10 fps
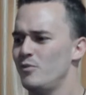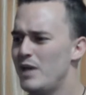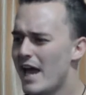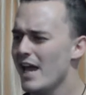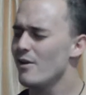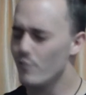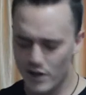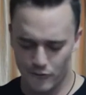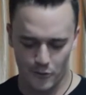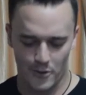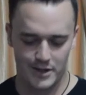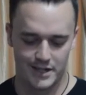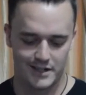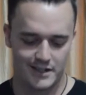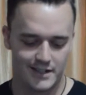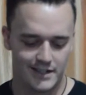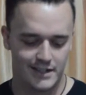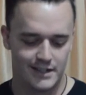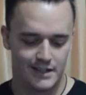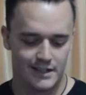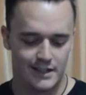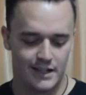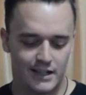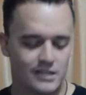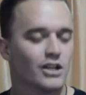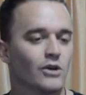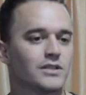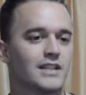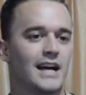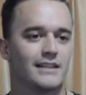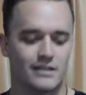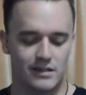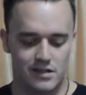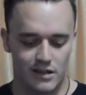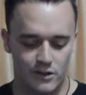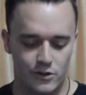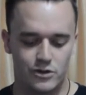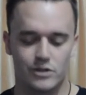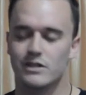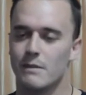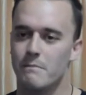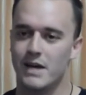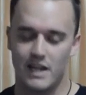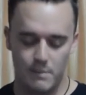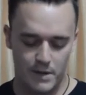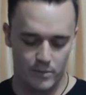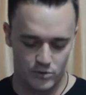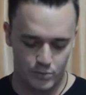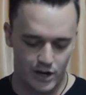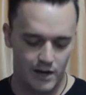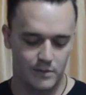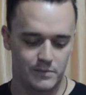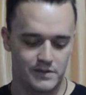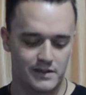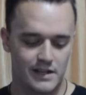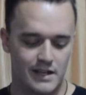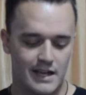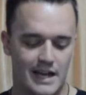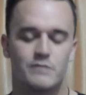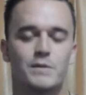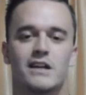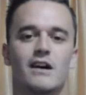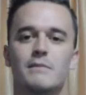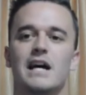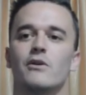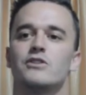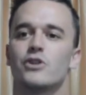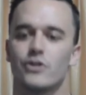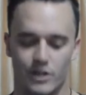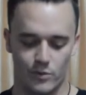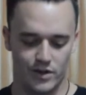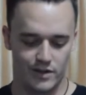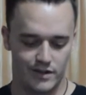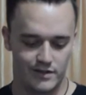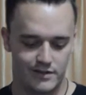We hate. We avoid. It is so sad that the solution to many people's problems has become now a dirty word.